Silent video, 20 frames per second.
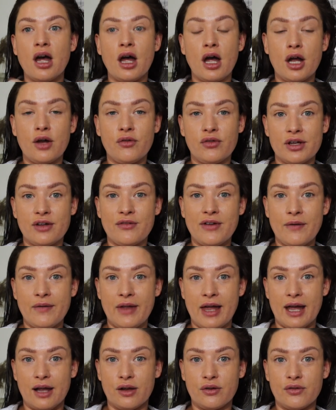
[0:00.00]
Hopefully you found
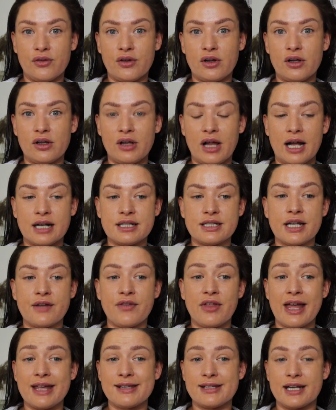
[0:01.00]
that helpful. And if
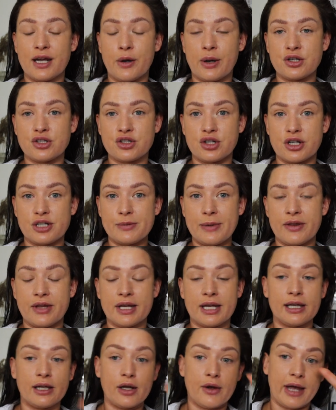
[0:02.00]
there is any questions about
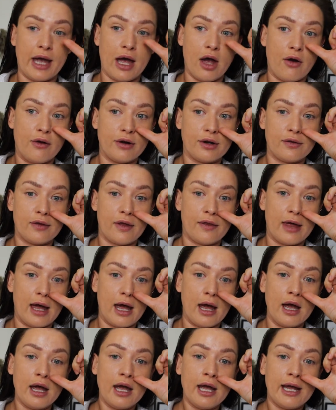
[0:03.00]
Heliocare or anything like that,